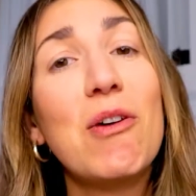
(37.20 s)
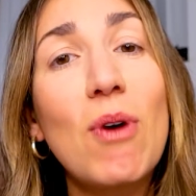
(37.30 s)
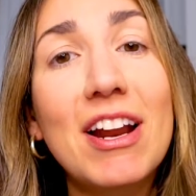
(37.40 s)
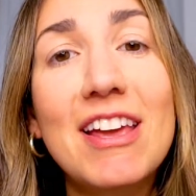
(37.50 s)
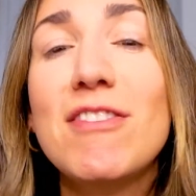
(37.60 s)
And I
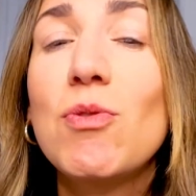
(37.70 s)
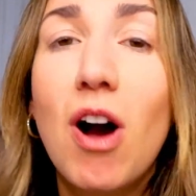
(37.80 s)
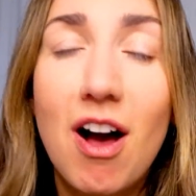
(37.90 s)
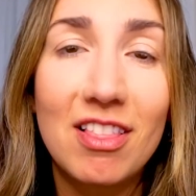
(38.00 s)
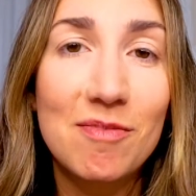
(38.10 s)
wanna give you
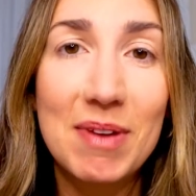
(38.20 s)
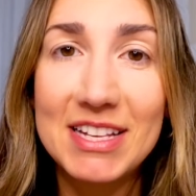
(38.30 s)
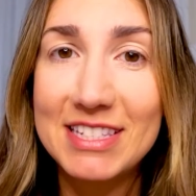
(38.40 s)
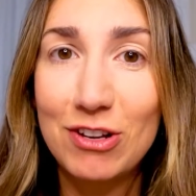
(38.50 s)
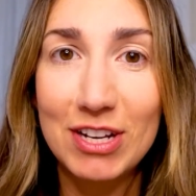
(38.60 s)
all of
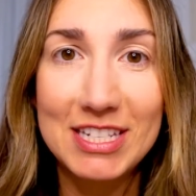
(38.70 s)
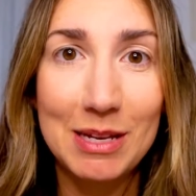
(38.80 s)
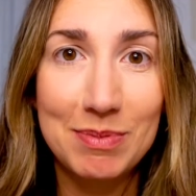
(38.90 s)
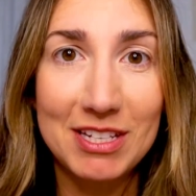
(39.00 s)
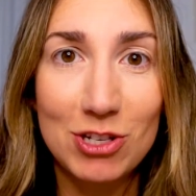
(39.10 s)
my secret
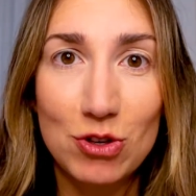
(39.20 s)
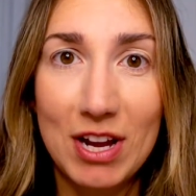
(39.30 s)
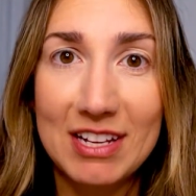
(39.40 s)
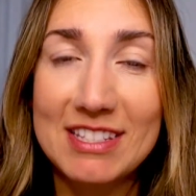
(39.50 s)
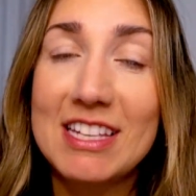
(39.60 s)
tips and
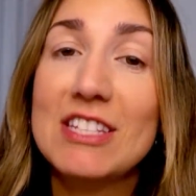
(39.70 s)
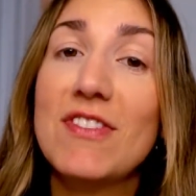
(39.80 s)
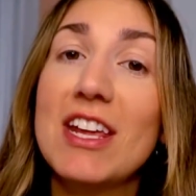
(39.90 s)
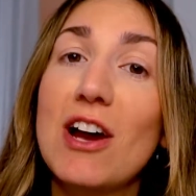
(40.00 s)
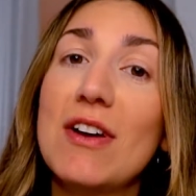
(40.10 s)
tricks. This
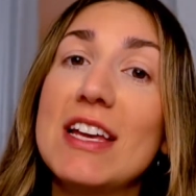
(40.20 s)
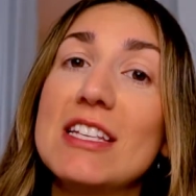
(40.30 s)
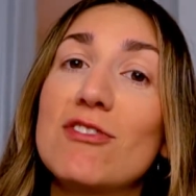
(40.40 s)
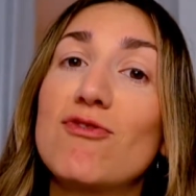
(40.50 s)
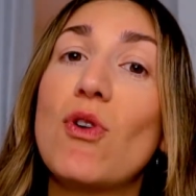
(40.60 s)
video
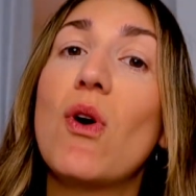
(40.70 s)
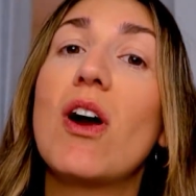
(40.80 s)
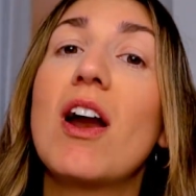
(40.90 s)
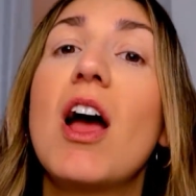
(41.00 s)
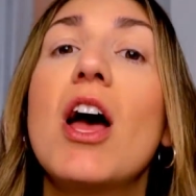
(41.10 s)
is
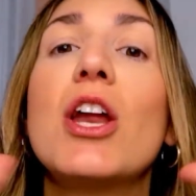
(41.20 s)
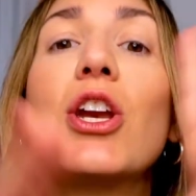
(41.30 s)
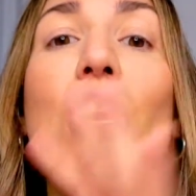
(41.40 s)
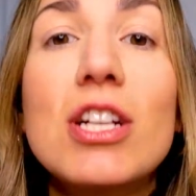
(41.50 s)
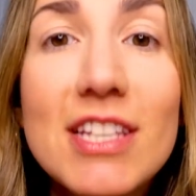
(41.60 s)
for
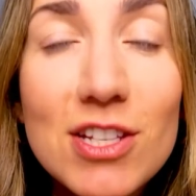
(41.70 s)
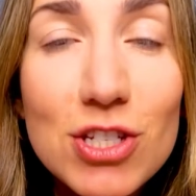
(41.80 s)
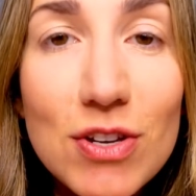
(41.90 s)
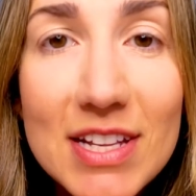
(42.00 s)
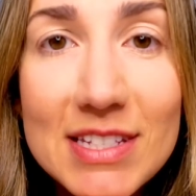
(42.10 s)
nursing
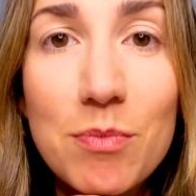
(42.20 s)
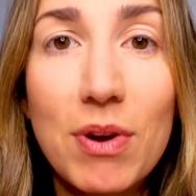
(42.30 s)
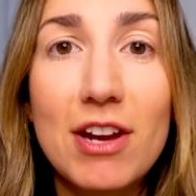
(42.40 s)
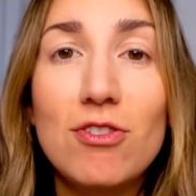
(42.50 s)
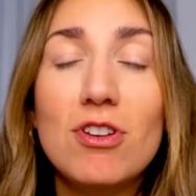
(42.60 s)
students and
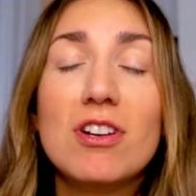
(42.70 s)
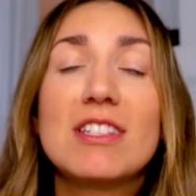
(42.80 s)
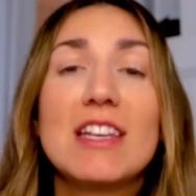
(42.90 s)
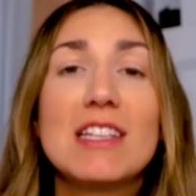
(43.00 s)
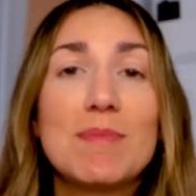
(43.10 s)
brand new
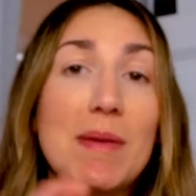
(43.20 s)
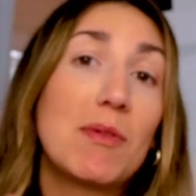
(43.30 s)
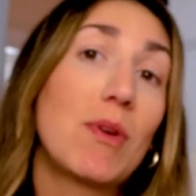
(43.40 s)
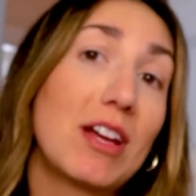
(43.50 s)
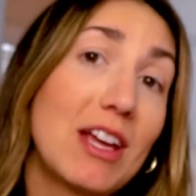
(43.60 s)
nurses,
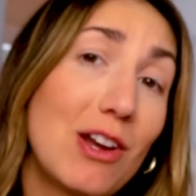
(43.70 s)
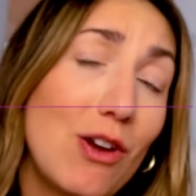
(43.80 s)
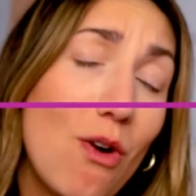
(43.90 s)
maybe work in